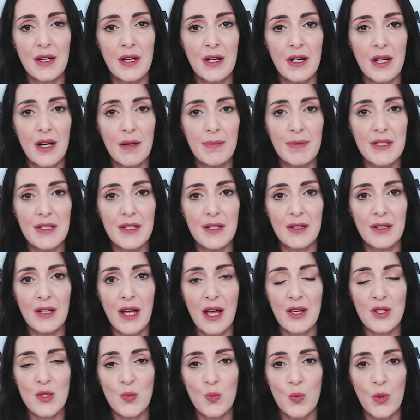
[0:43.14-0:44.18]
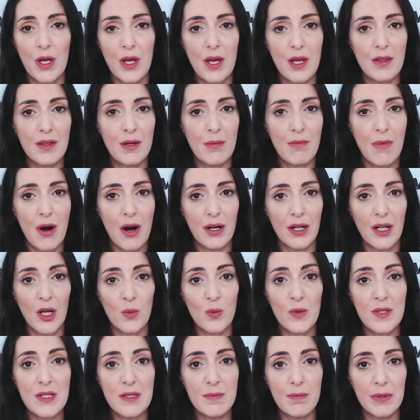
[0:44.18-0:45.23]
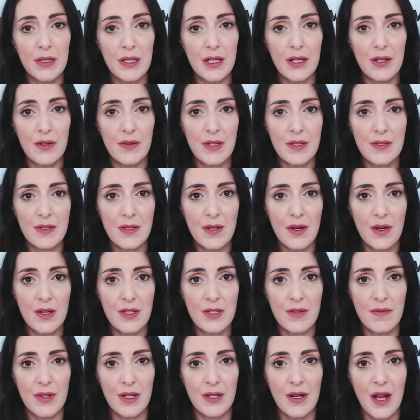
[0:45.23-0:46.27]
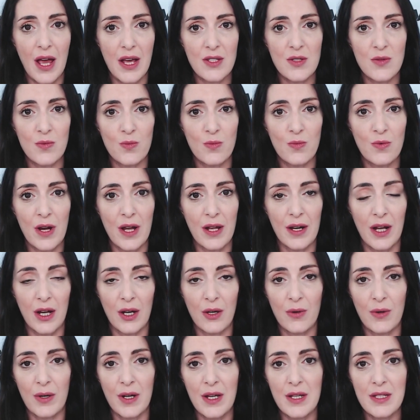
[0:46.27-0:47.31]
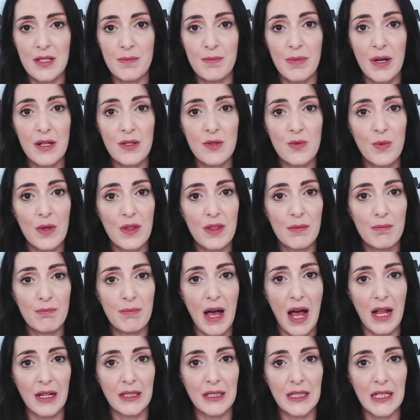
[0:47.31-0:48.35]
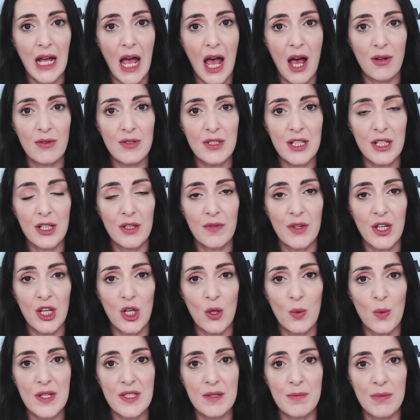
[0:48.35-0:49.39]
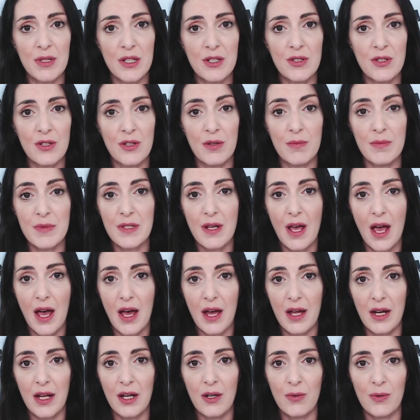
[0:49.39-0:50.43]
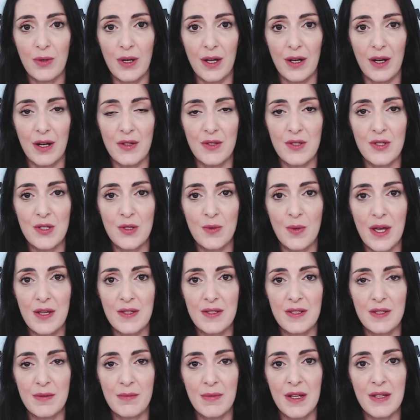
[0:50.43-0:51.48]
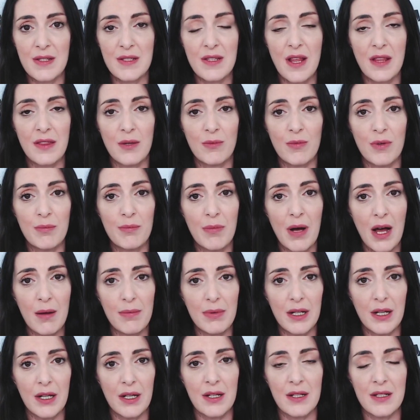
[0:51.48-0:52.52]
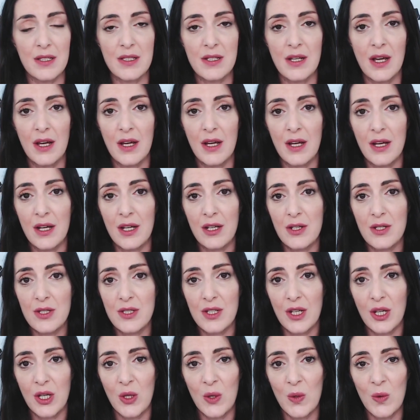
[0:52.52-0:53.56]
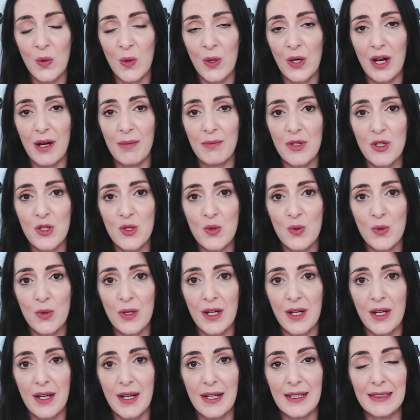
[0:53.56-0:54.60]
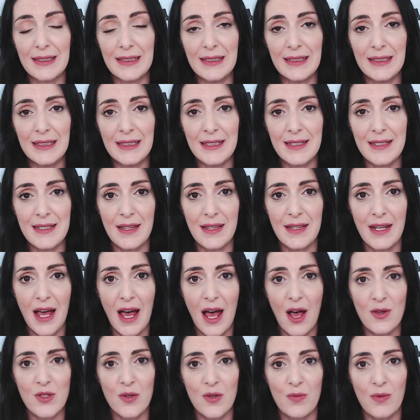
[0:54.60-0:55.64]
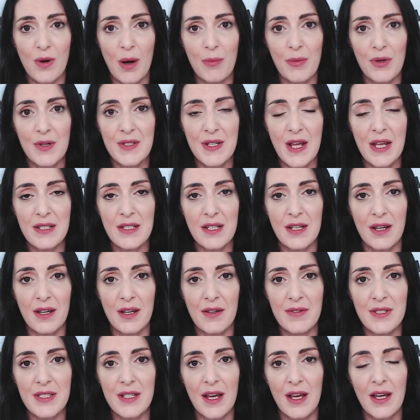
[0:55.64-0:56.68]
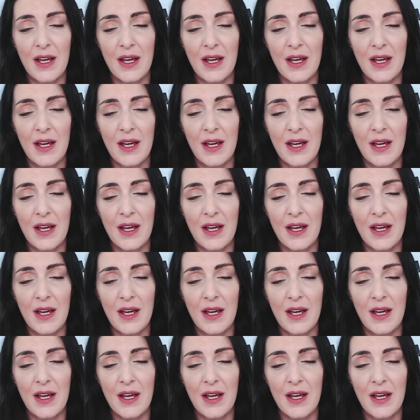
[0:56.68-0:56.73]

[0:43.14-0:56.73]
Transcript: Up until last week, the market was split on the size of the next rate increase, but with the ballot counting of the U S midterms adding credence to estimates that the Republicans could secure a majority at least in the House of Representatives,